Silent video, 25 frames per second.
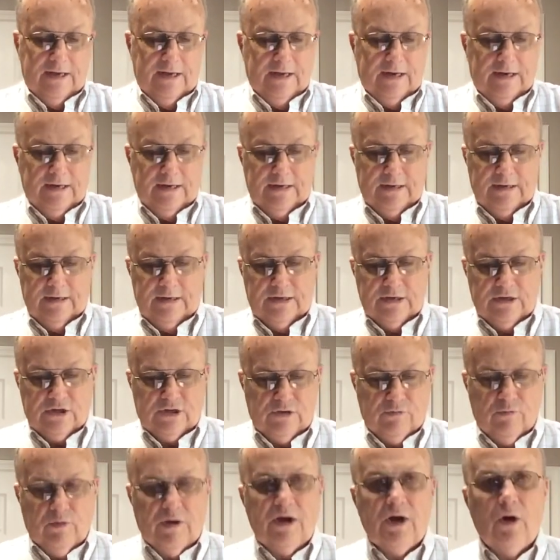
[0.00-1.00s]
As
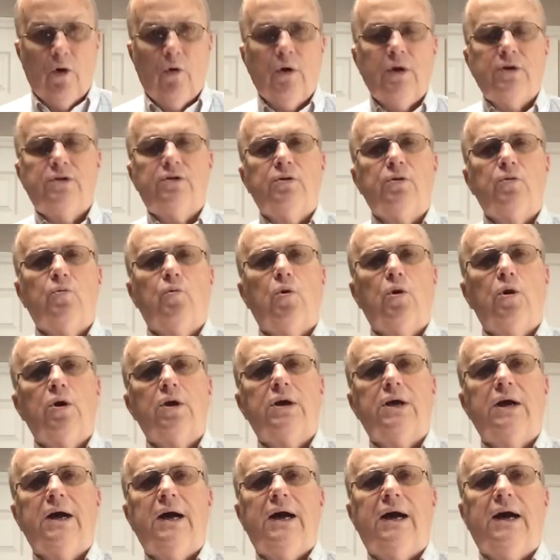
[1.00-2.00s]
we go into the Word
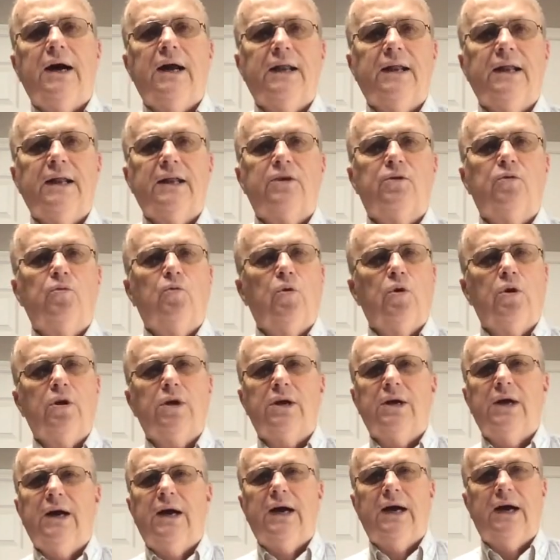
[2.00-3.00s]
of God, let the Word
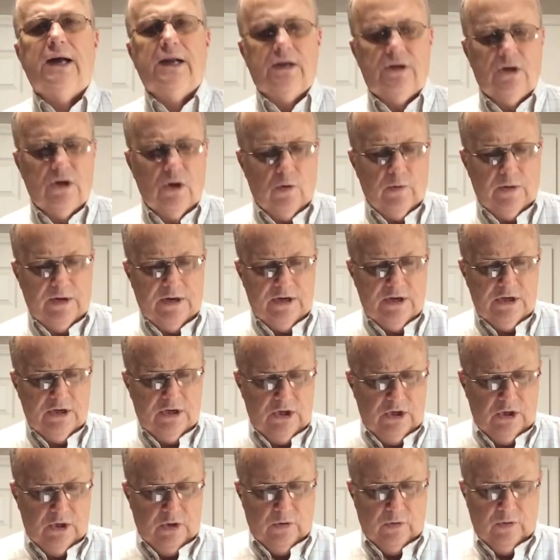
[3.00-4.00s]
of God go into
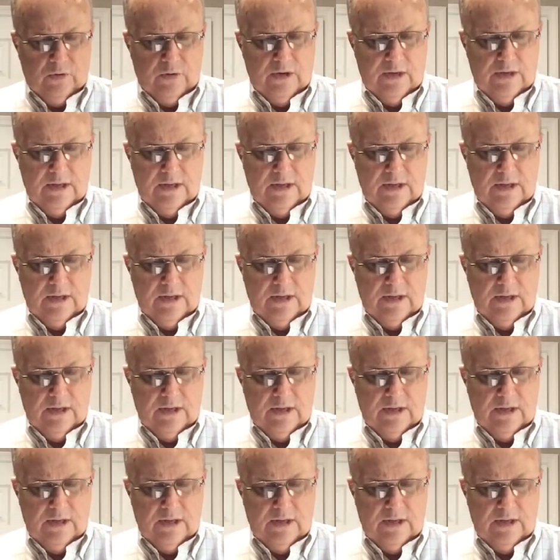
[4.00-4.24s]
you.